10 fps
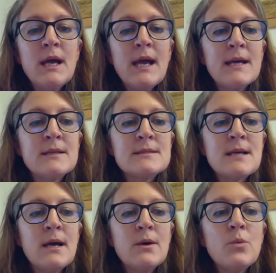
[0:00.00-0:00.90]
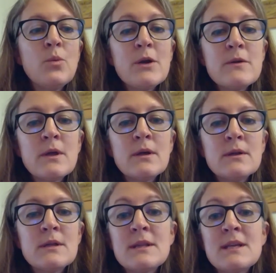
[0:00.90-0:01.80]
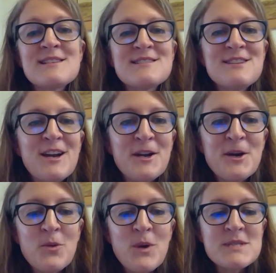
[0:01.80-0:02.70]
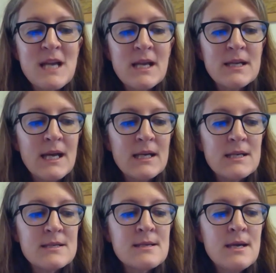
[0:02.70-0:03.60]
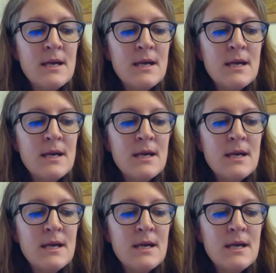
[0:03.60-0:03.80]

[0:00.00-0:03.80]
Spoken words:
And one of the things that's not on our website yet is